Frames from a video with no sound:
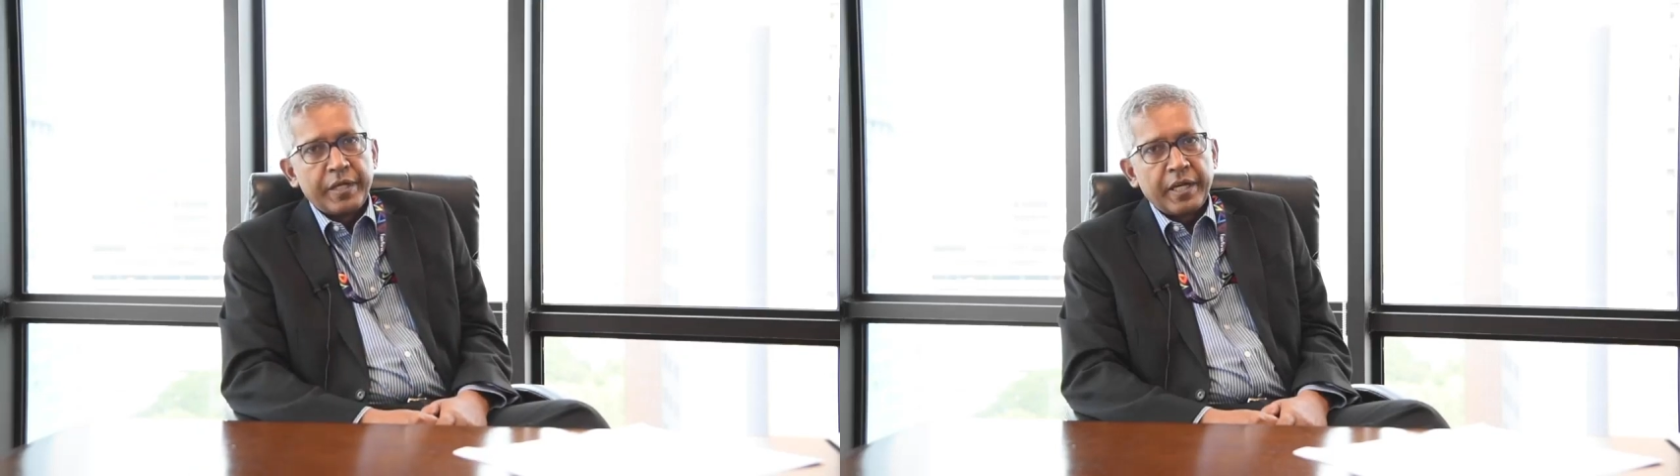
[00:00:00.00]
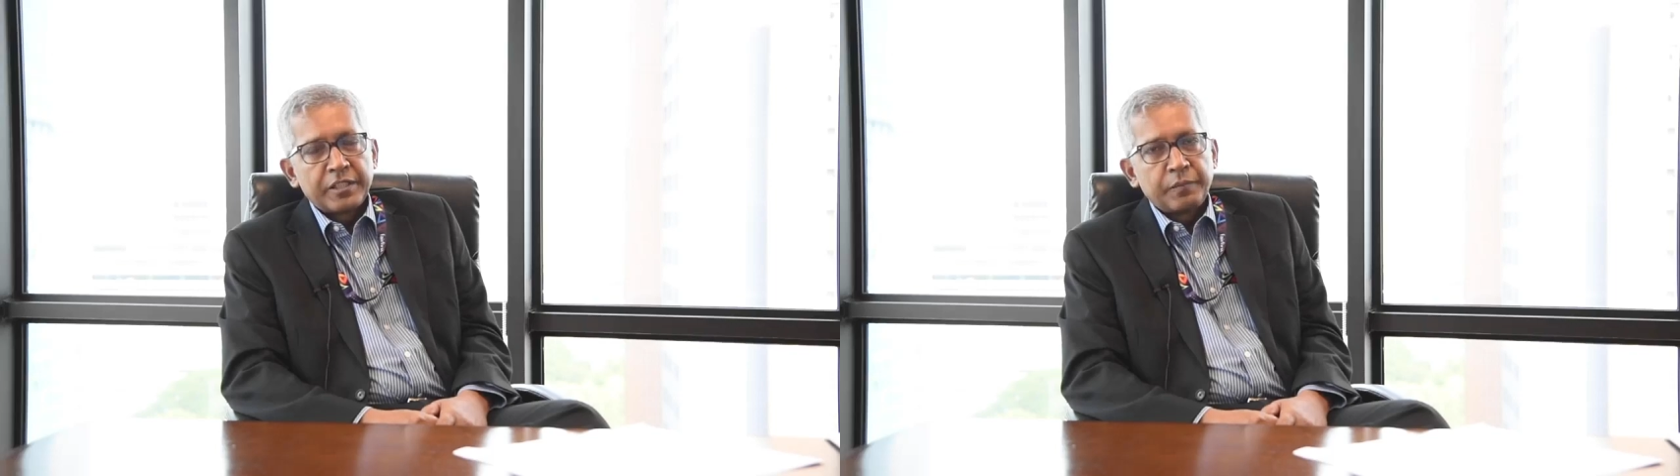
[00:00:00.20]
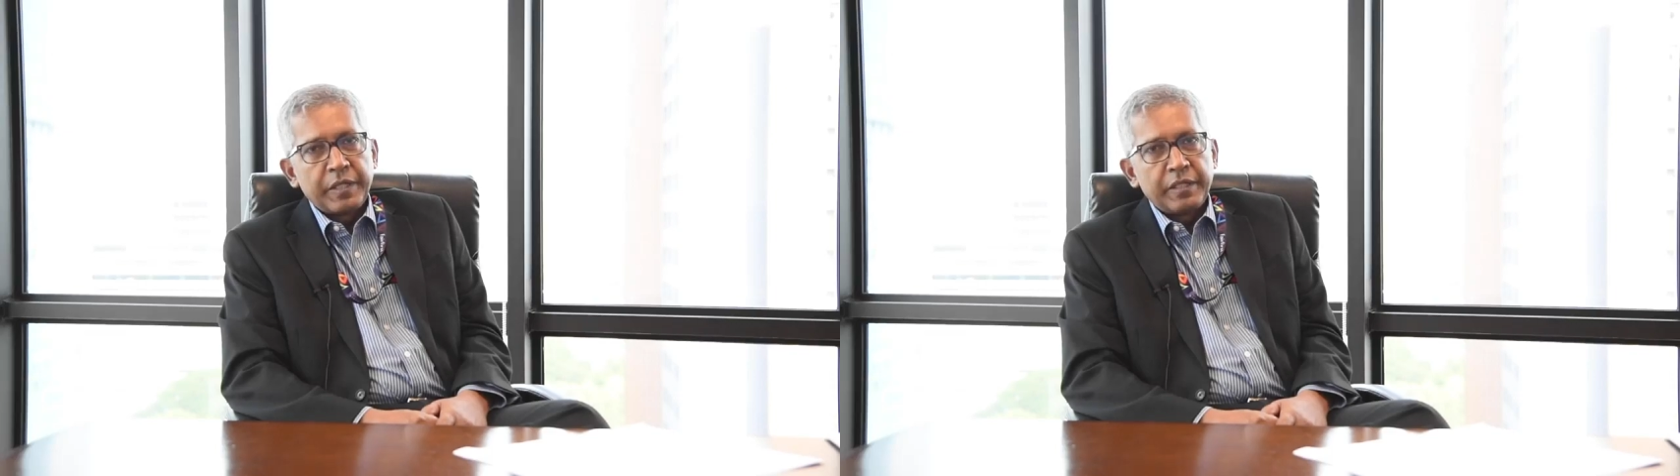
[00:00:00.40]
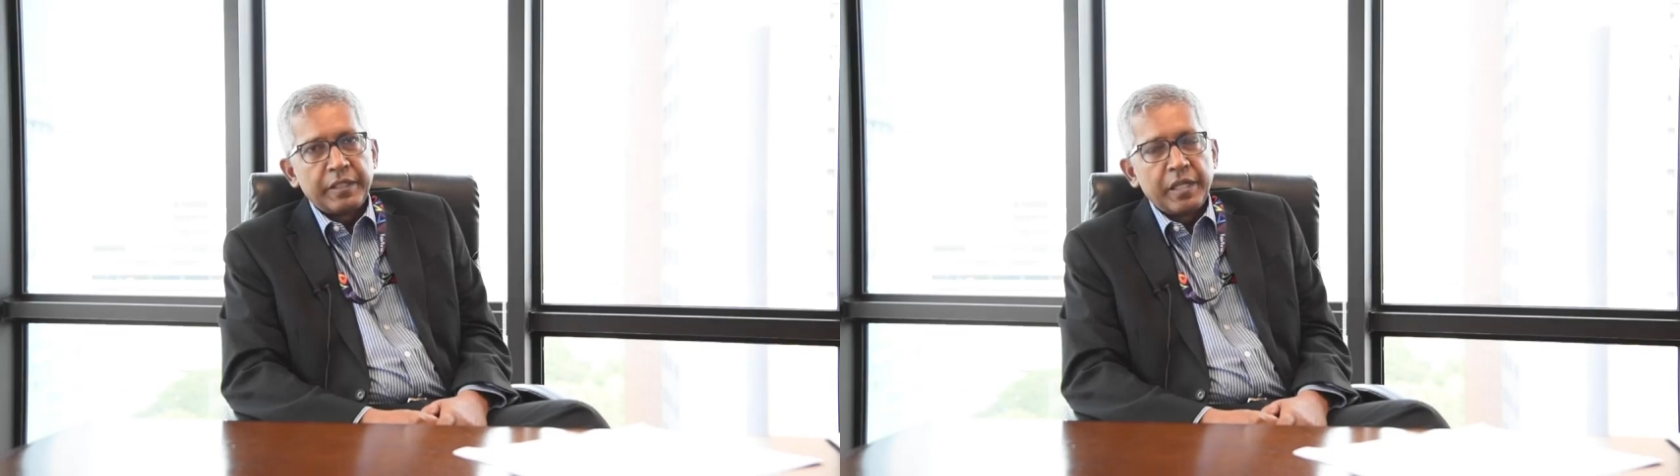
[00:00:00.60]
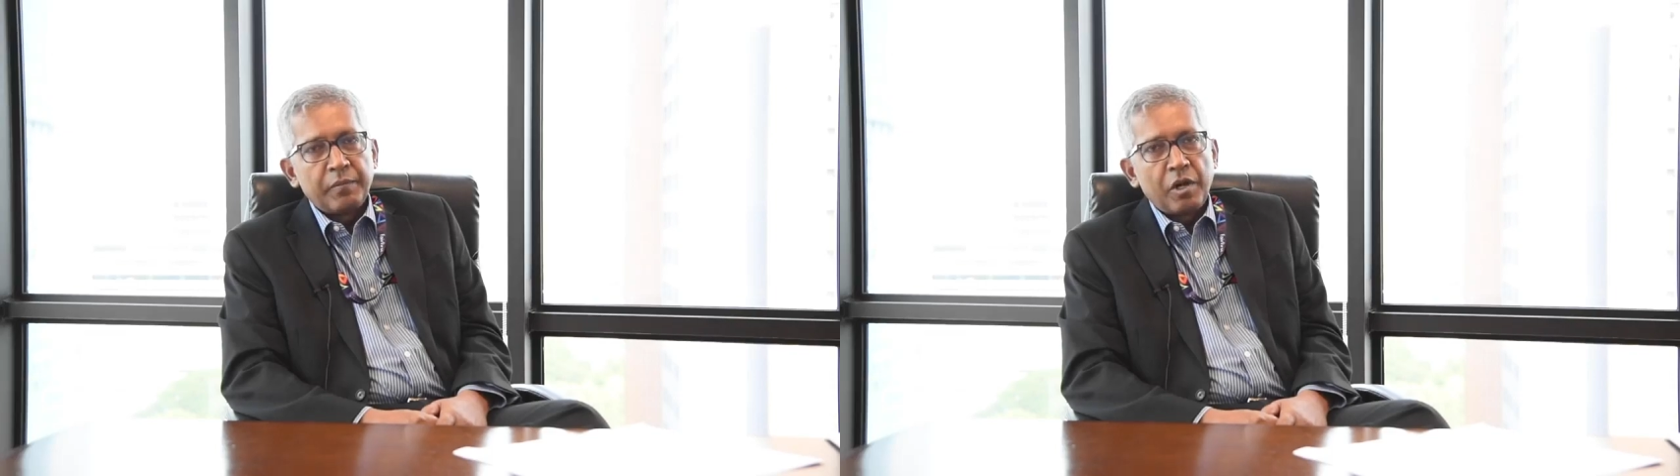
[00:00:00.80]
has been
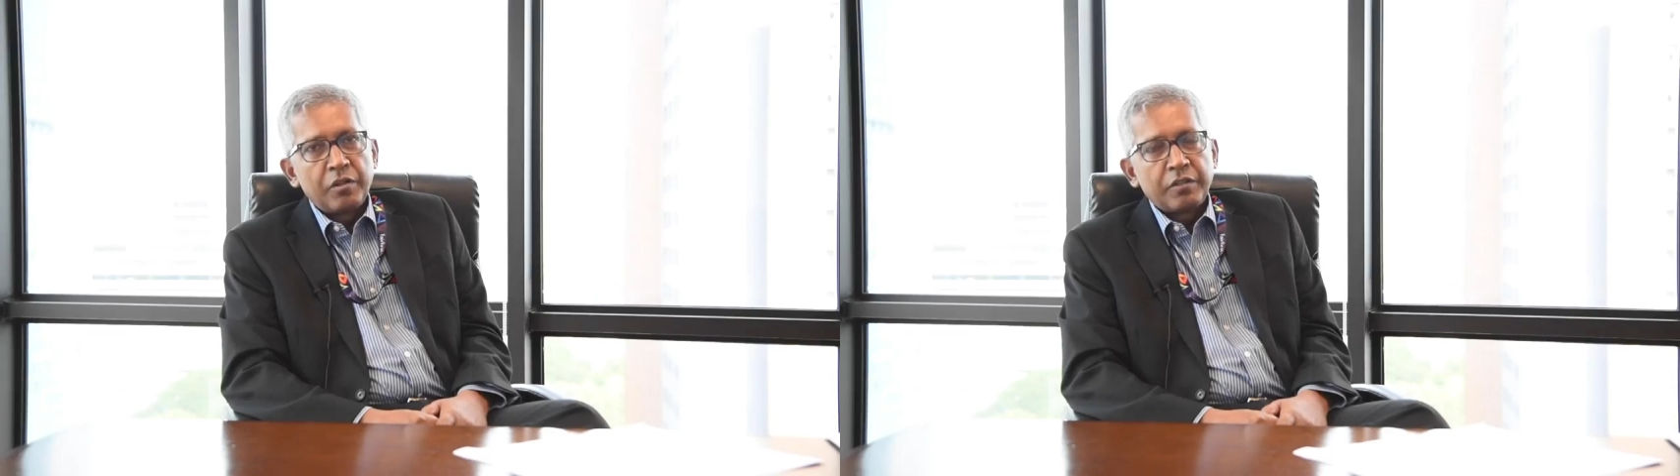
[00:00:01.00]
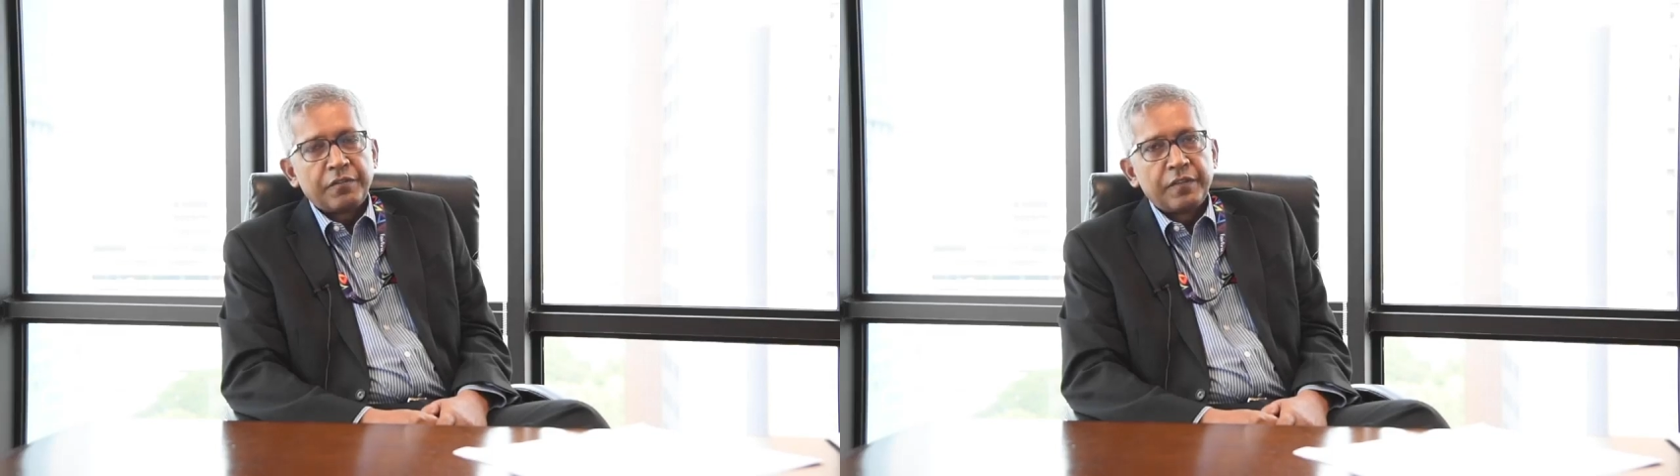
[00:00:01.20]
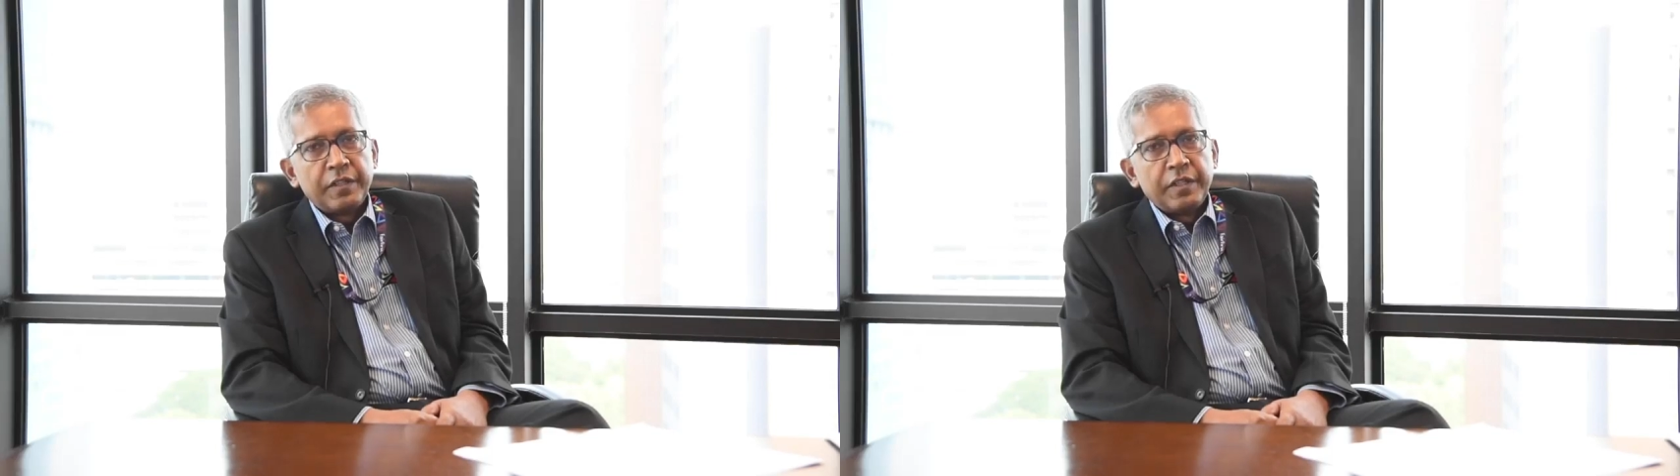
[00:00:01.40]
the amount of